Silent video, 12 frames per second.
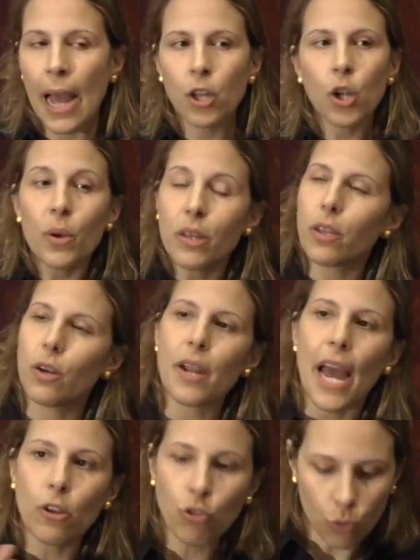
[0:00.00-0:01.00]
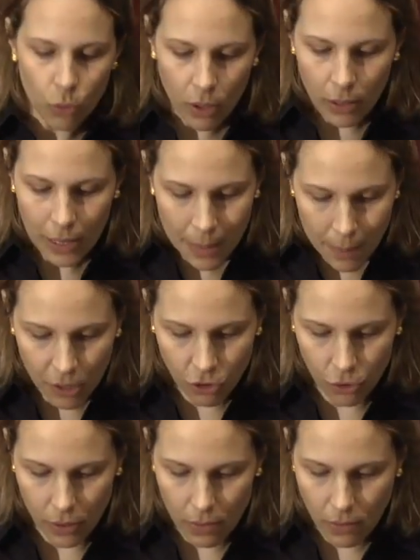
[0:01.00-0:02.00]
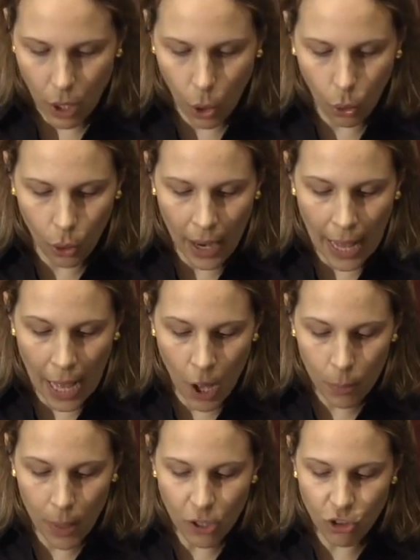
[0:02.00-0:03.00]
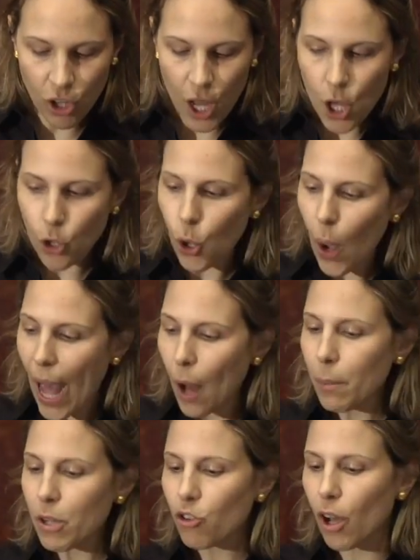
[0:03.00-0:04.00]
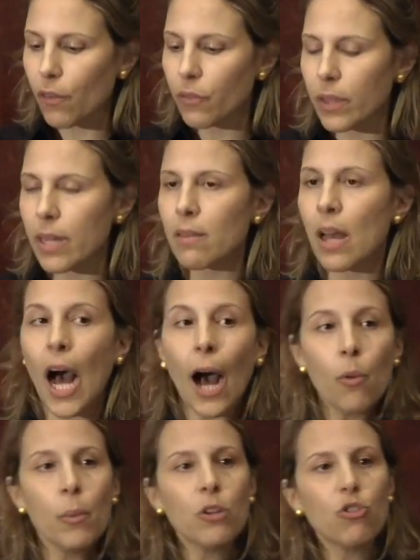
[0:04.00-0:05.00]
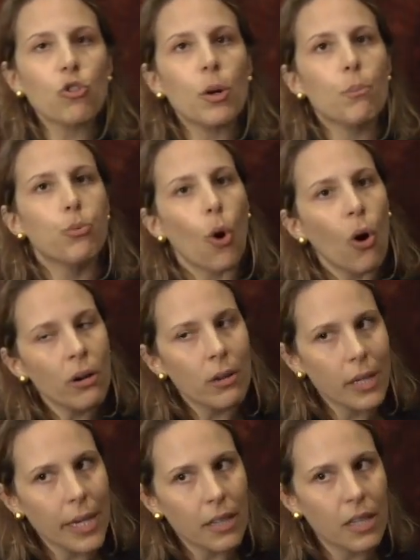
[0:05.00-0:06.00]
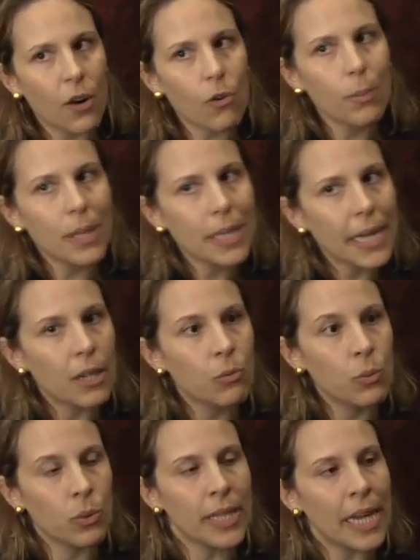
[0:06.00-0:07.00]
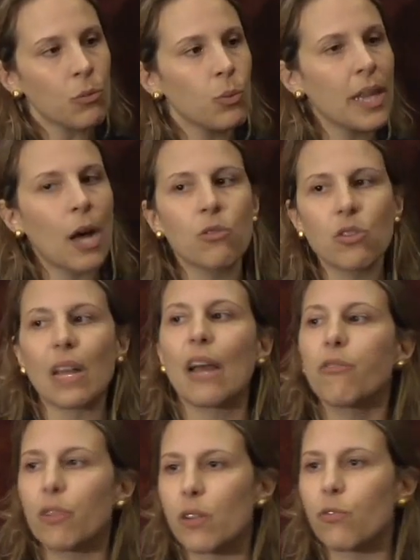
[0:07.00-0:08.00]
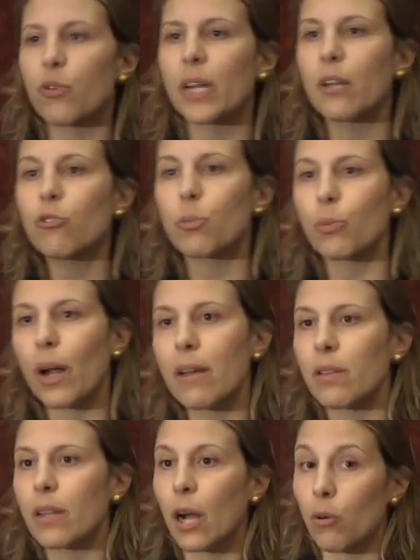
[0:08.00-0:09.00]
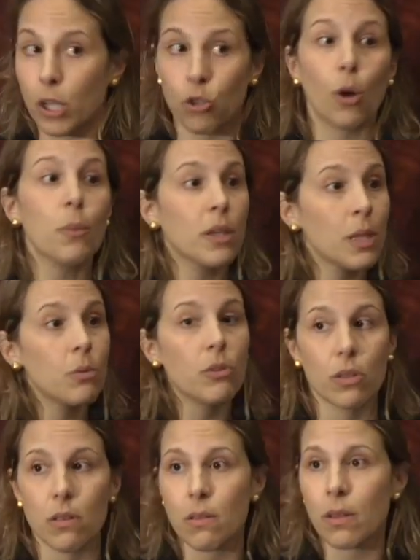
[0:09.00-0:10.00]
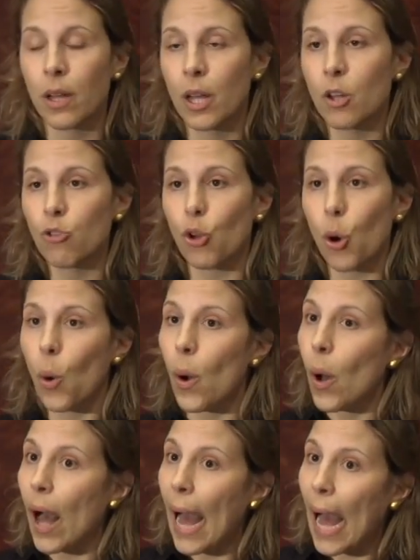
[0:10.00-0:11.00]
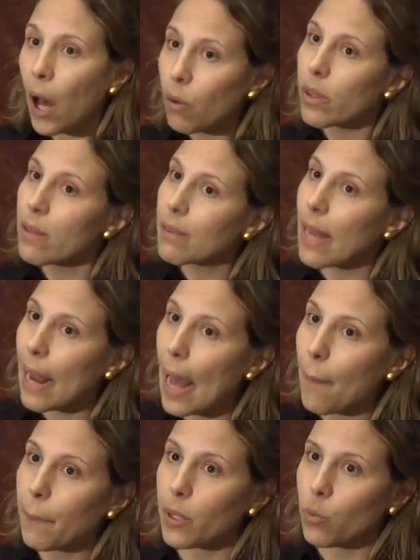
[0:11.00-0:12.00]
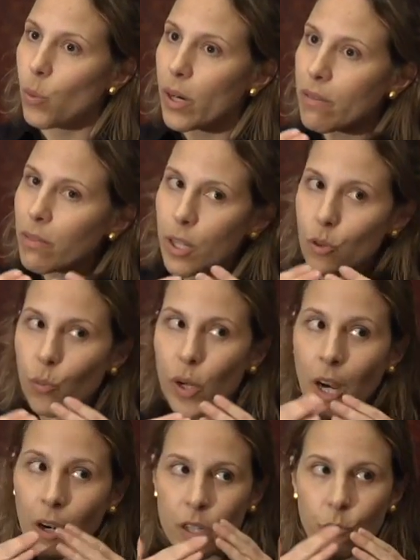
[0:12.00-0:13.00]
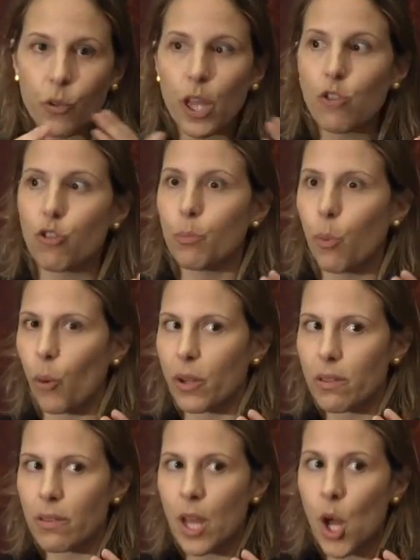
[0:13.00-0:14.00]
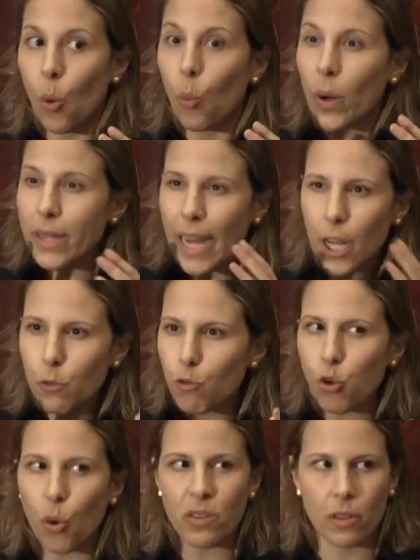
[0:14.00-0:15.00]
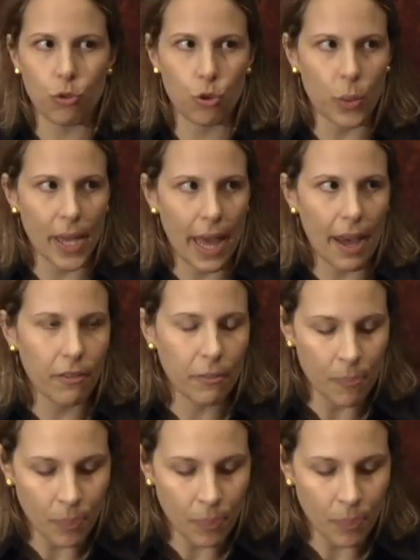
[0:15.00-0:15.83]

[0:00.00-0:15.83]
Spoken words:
You know, is there a natural limit to this? Or how much, you know, how much of this, how much broader can government get without stifling free enterprise and our economic liberties? So how does that happen? Where are the inflection points? What kind of choices do we have?